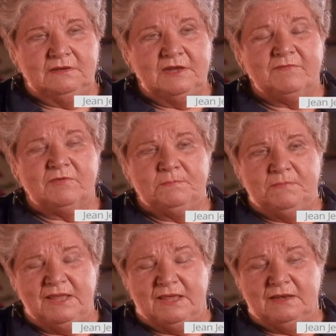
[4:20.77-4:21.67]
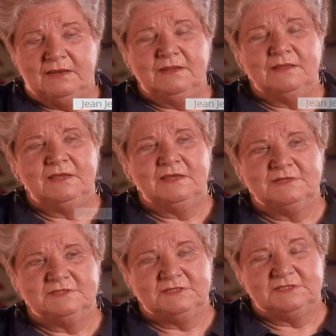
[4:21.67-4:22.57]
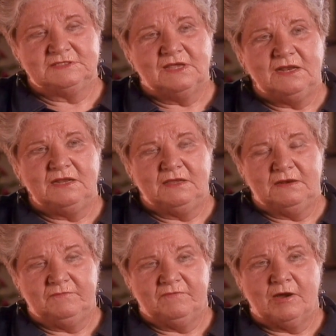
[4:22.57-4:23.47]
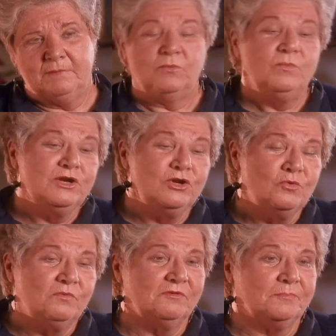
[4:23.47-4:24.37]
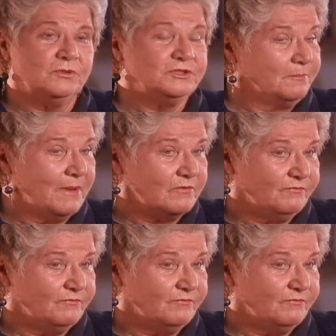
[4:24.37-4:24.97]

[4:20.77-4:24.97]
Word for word: never been in as exciting an environment. We knew we were pushing back